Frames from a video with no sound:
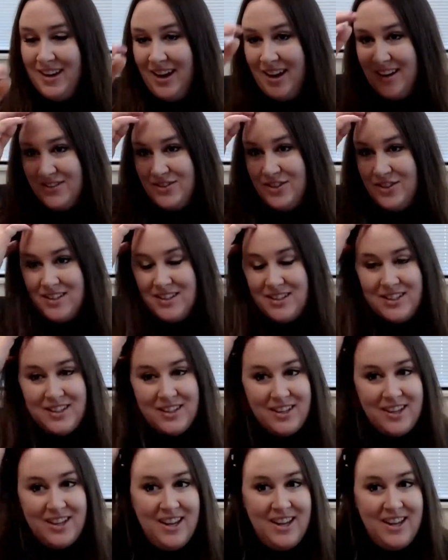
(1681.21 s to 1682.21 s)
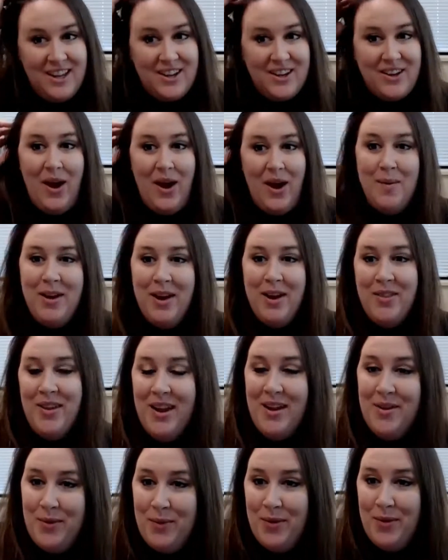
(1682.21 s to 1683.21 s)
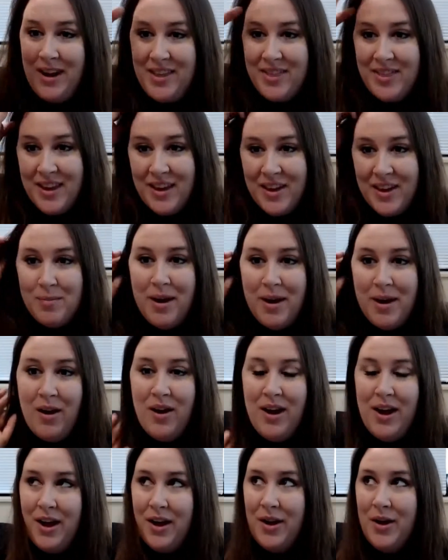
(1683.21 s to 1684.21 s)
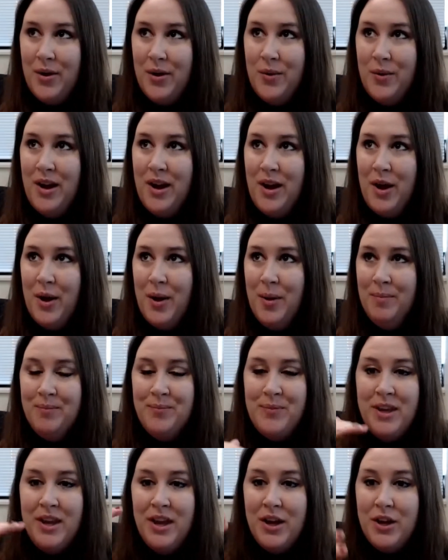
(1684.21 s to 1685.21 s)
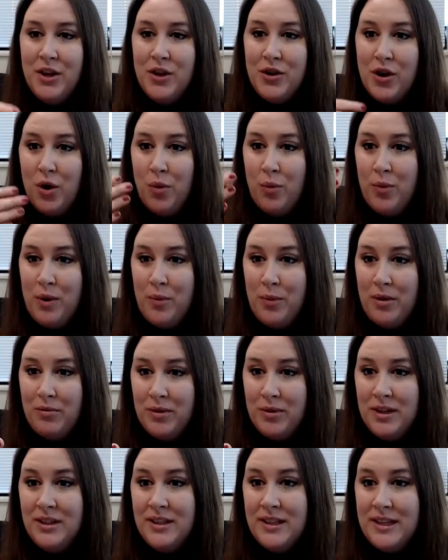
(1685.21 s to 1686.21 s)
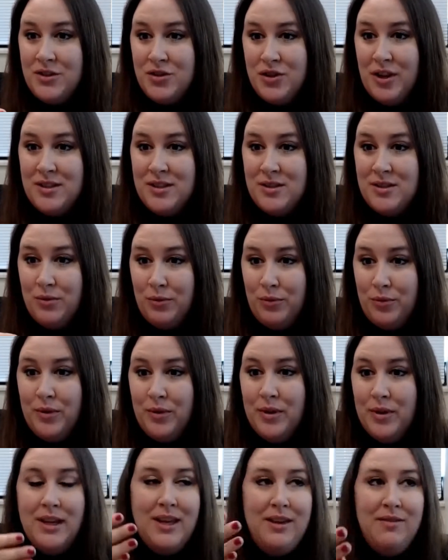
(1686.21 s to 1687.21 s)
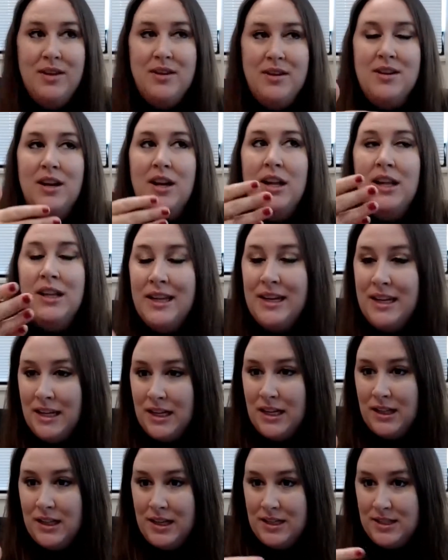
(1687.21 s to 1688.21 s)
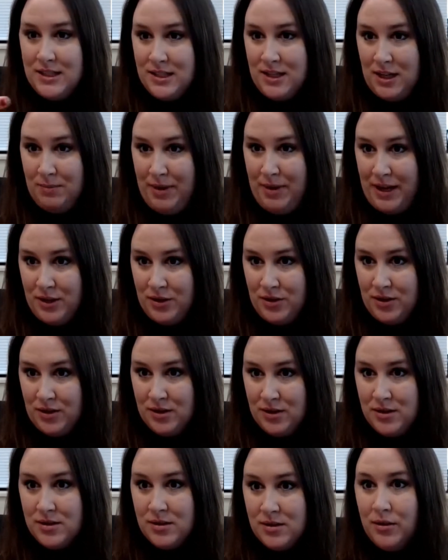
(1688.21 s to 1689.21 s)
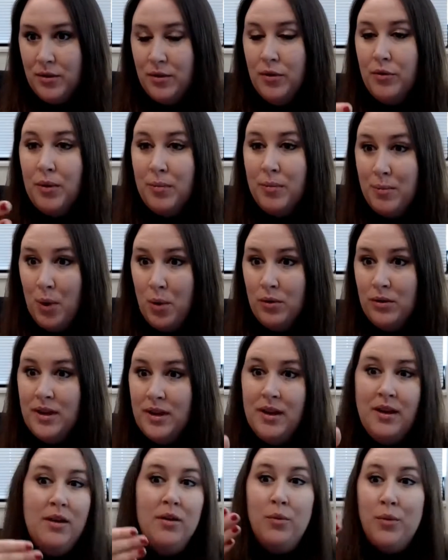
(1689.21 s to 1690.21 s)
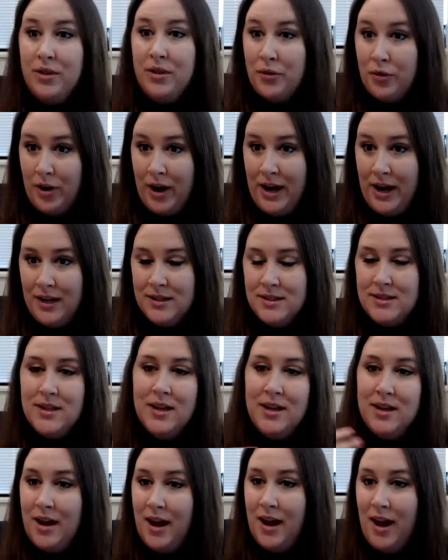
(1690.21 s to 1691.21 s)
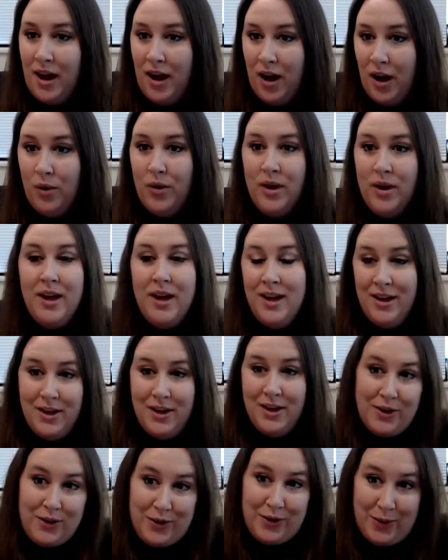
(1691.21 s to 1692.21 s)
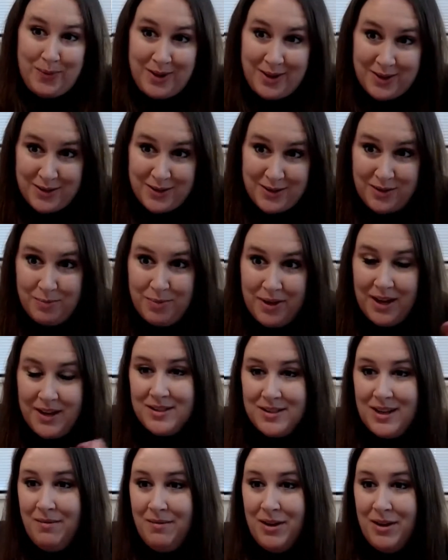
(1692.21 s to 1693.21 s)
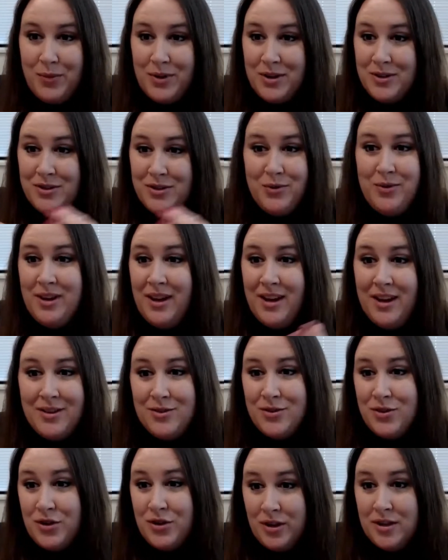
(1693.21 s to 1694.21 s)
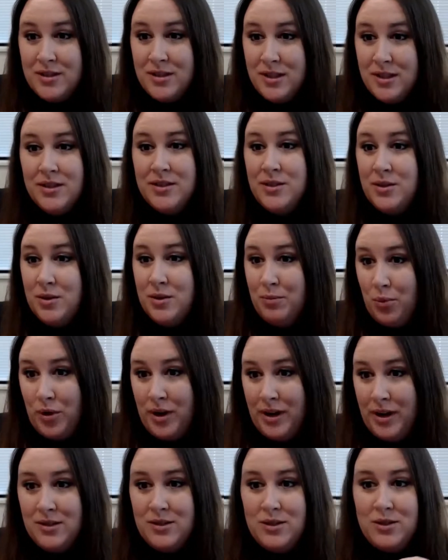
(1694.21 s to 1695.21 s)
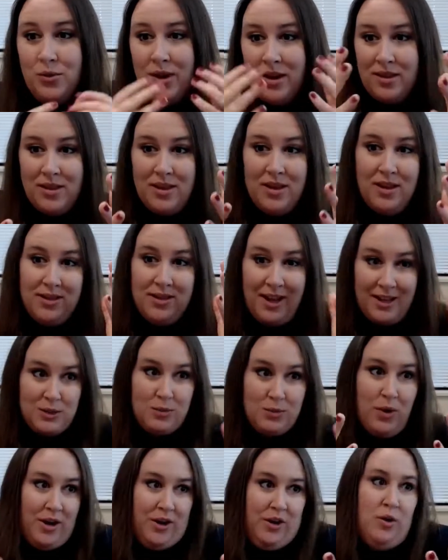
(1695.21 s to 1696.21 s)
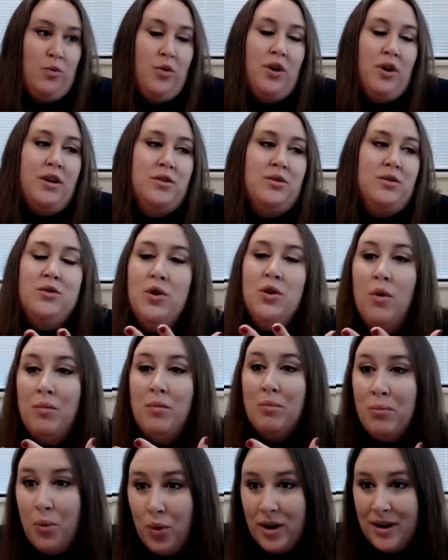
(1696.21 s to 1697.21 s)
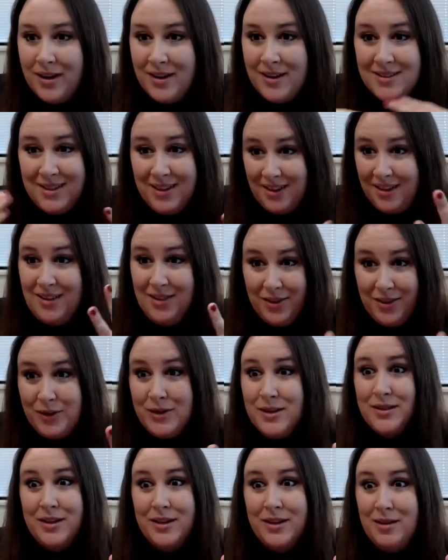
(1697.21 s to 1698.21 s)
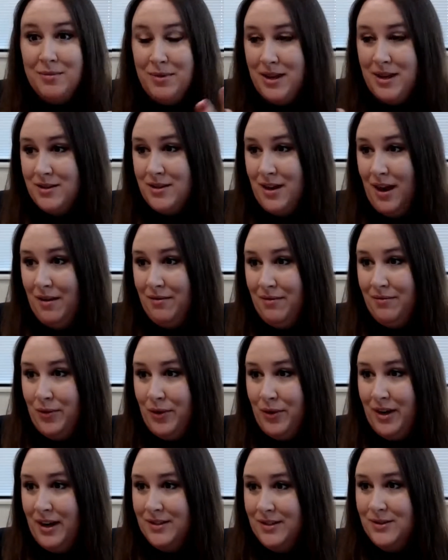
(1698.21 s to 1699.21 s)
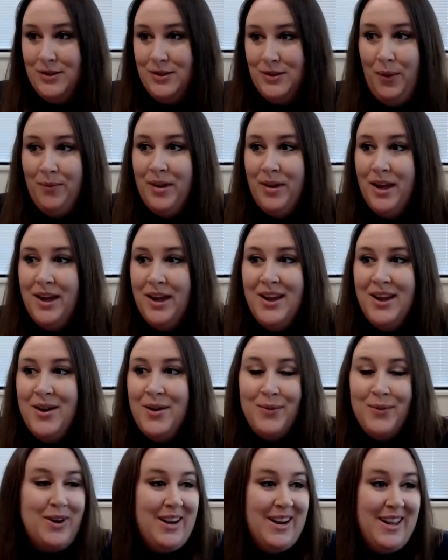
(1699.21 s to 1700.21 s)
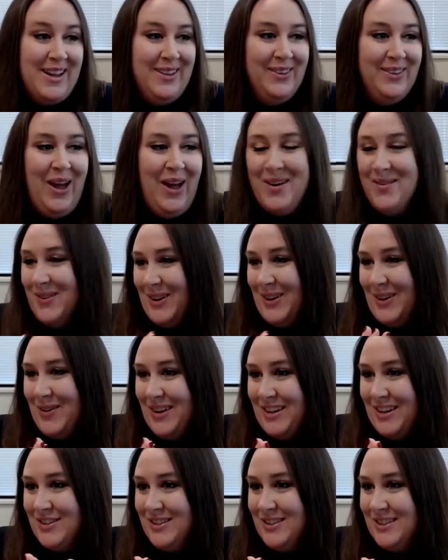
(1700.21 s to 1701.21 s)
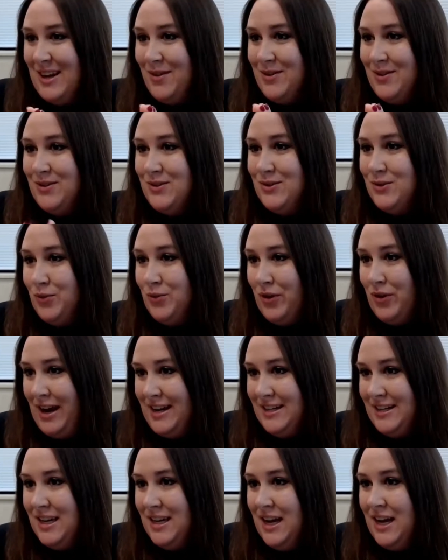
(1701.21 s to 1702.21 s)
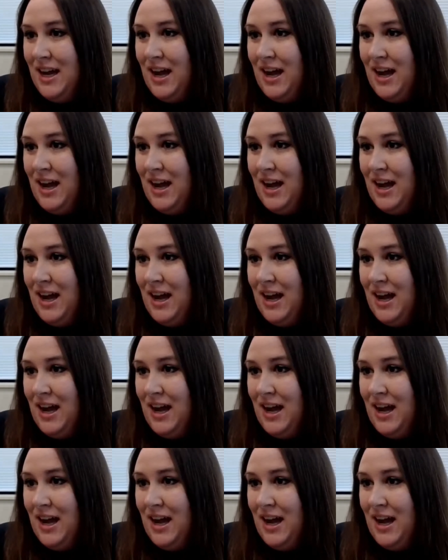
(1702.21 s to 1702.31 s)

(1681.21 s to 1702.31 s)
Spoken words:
And just to comment on that, when I think about how, we were really just even clinically seeing patients remotely with grants. And now, because of the pandemic, we're doing it, insurance is supporting us. So I think that's why your work is so important, because there is going to be a time for it. And so we're getting a lot more questions now, which is great.